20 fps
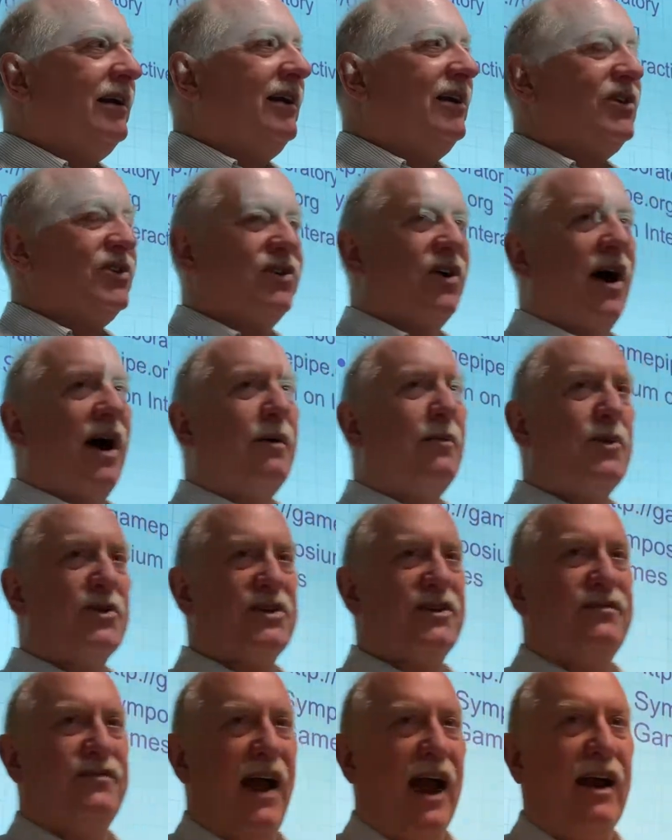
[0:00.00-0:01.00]
So I
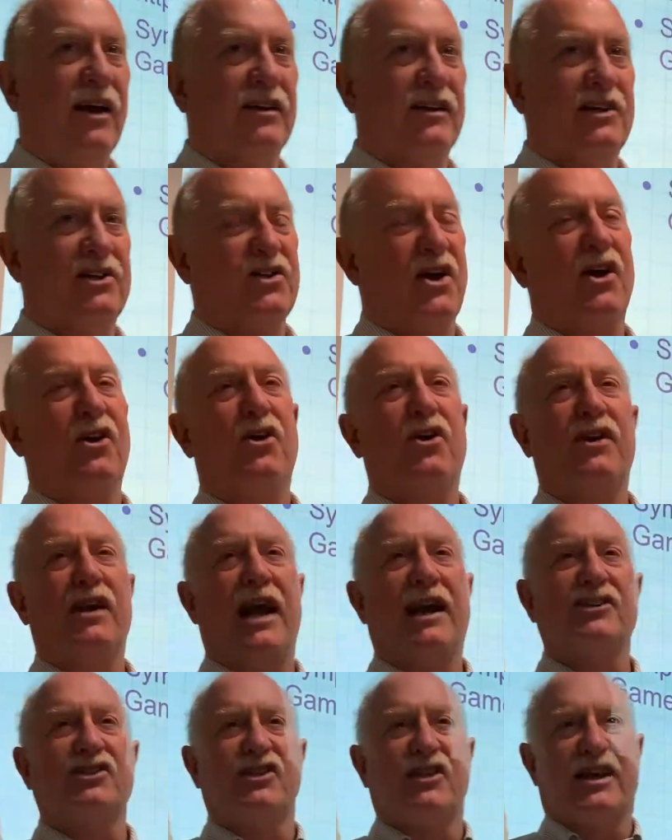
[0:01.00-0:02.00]
wasn't faculty, so I couldn't
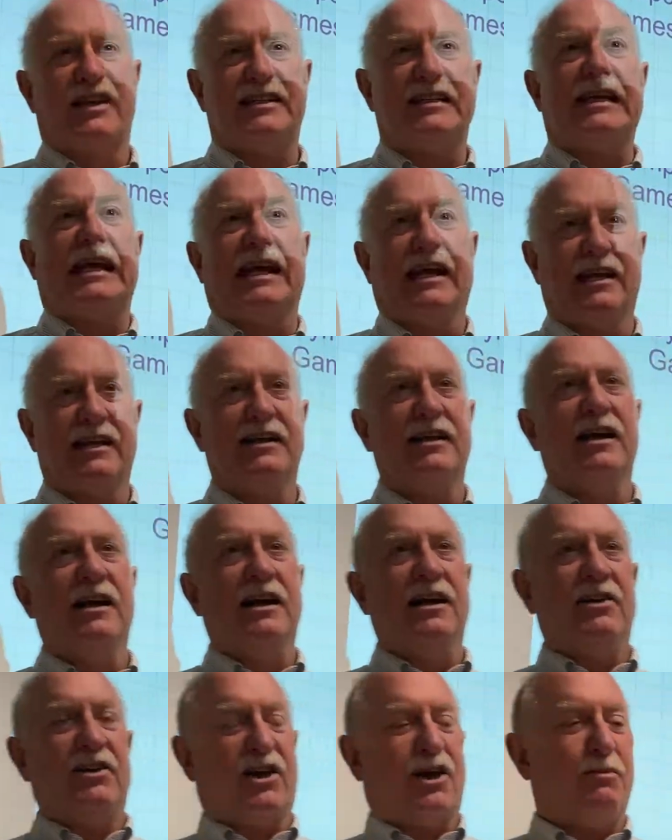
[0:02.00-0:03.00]
actually attend
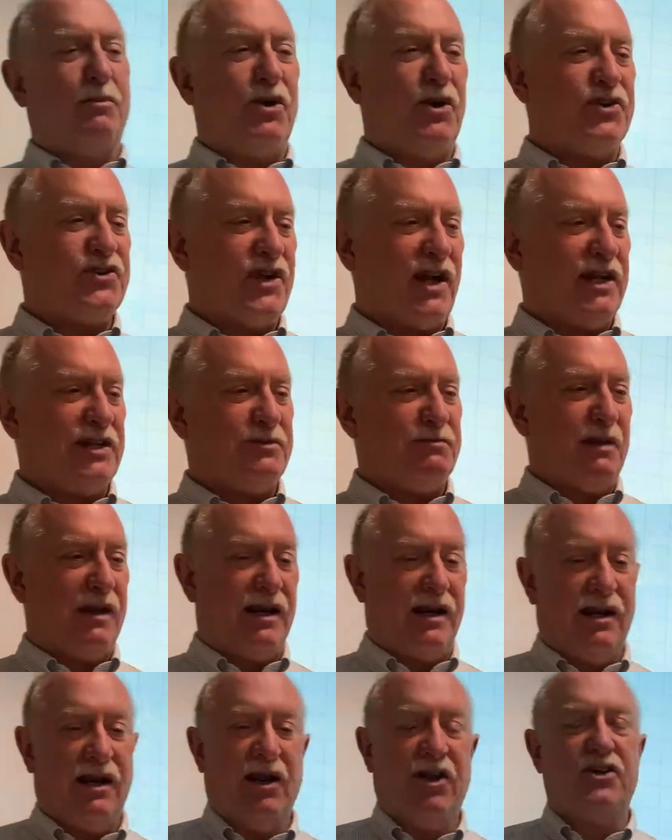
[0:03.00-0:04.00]
the computer science
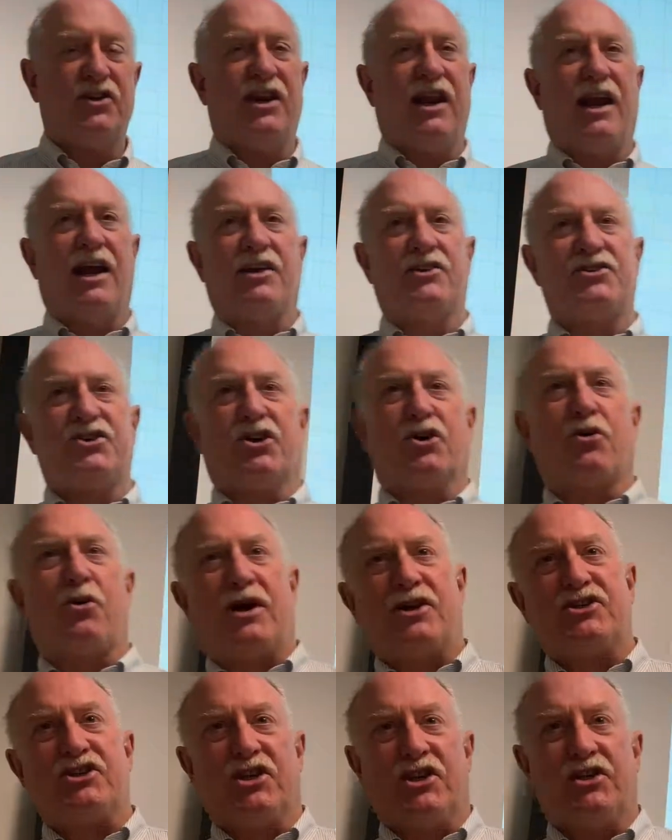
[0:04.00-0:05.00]
meeting to answer
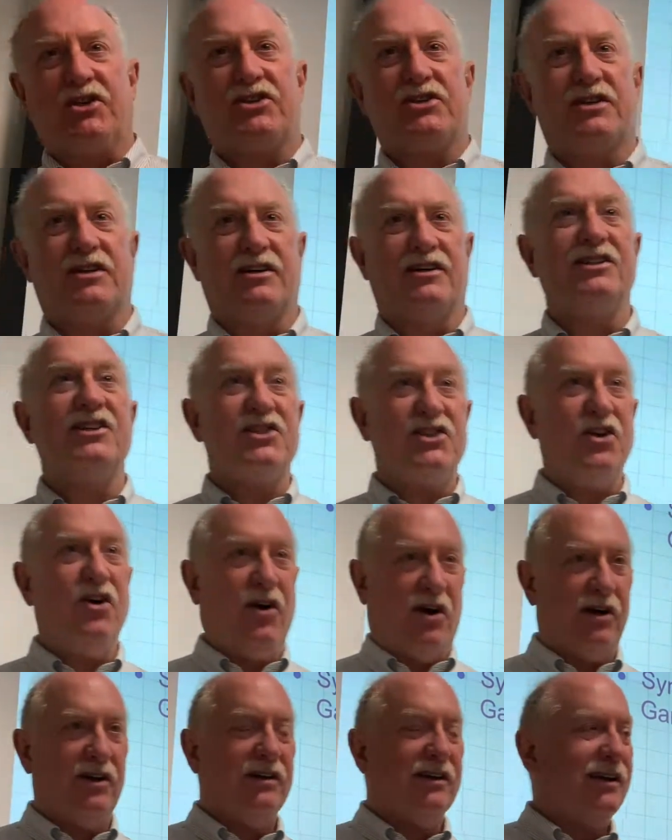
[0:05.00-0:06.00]
questions. It's just
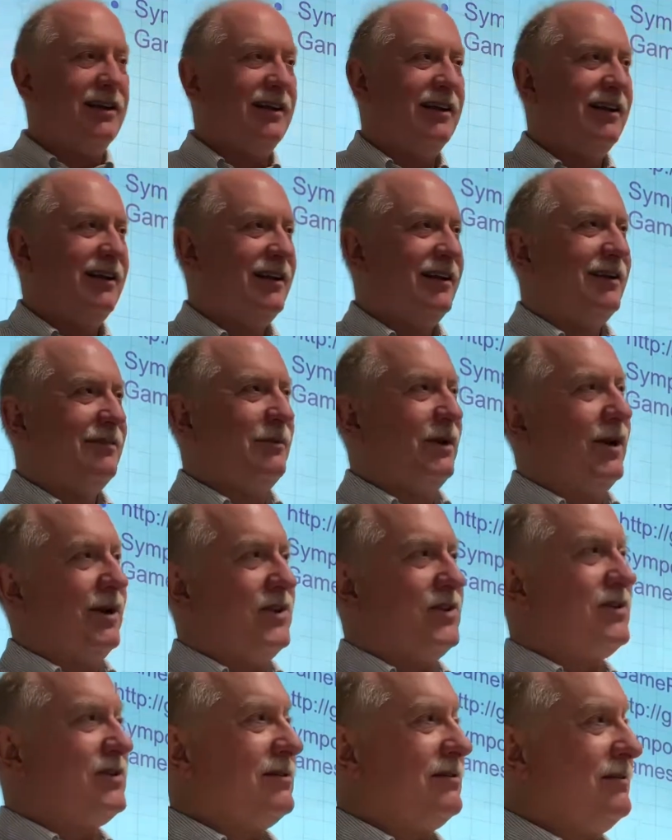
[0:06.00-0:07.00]
cool.
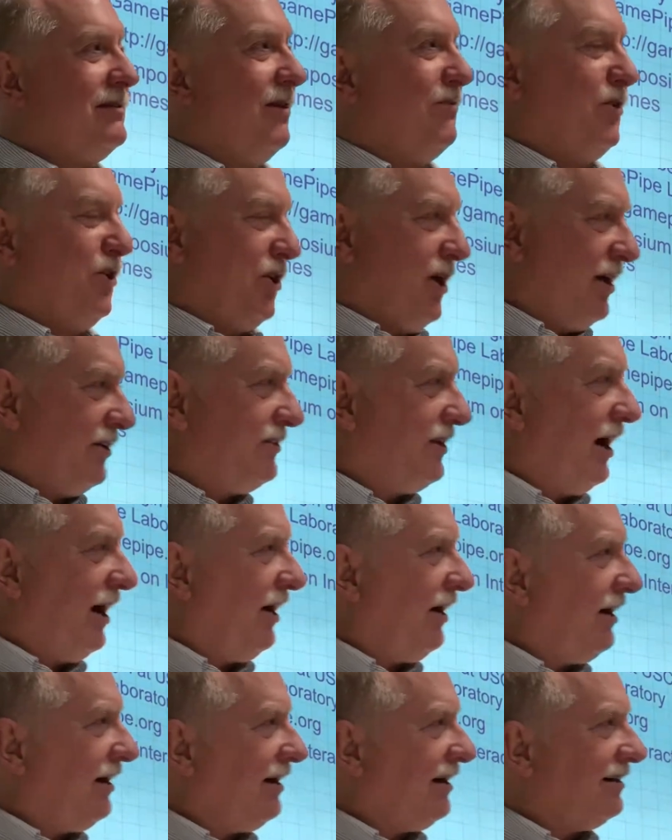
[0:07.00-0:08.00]
Because if you're not
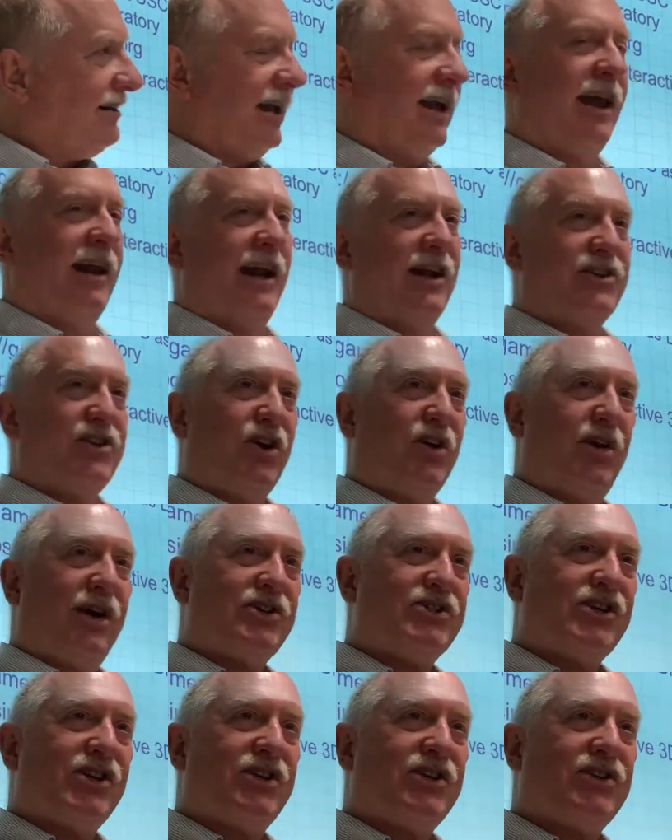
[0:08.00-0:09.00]
there, they can't ask you
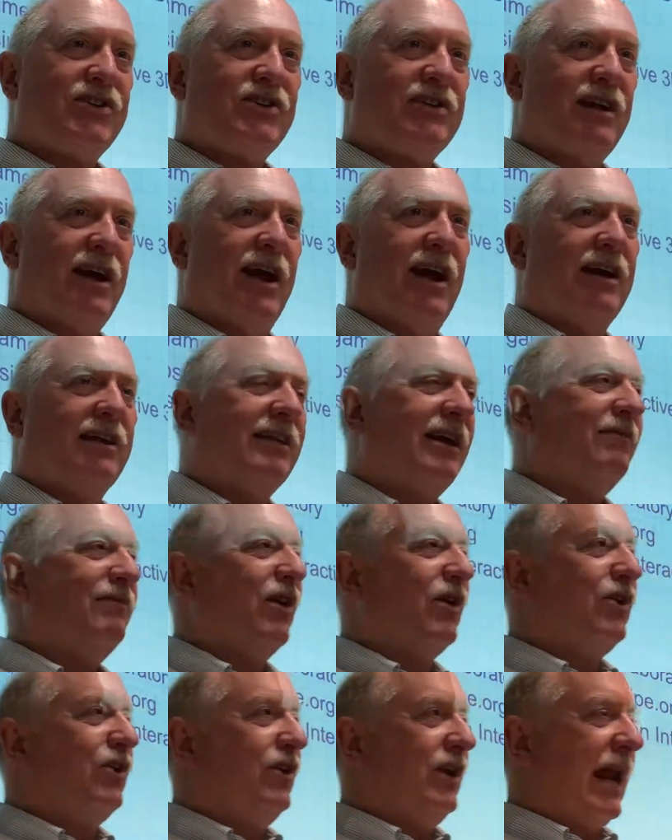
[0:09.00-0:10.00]
questions. And they
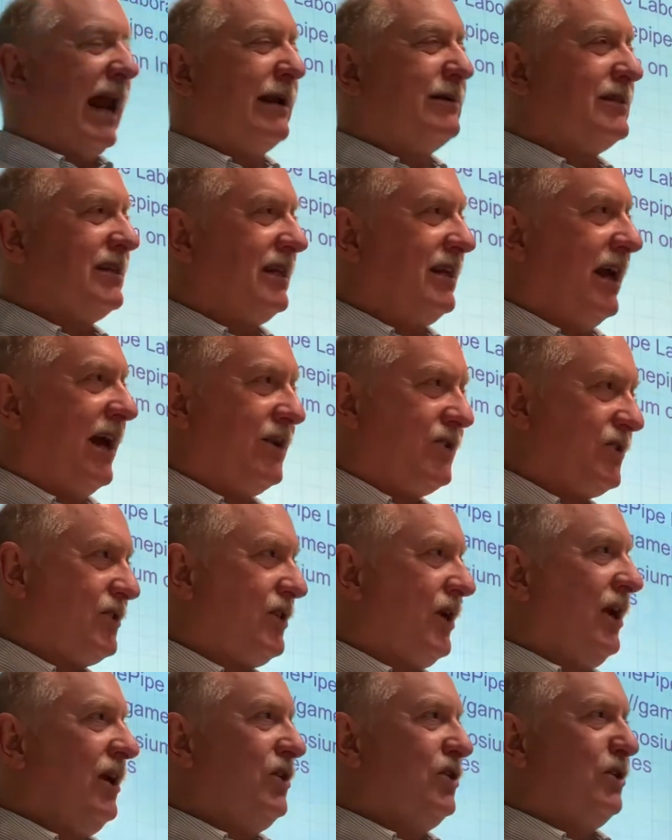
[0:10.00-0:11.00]
voted unanimously
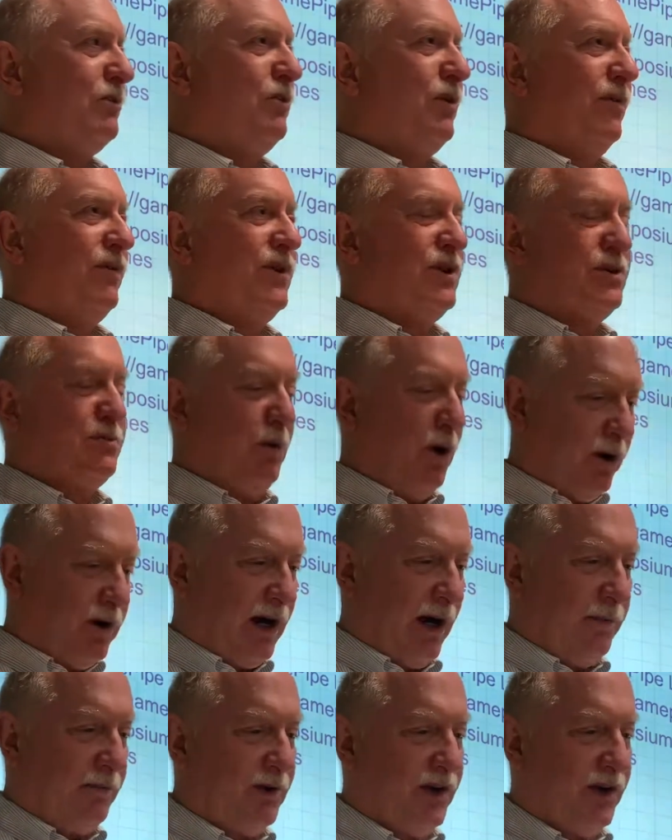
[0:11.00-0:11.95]
yes to approve this program.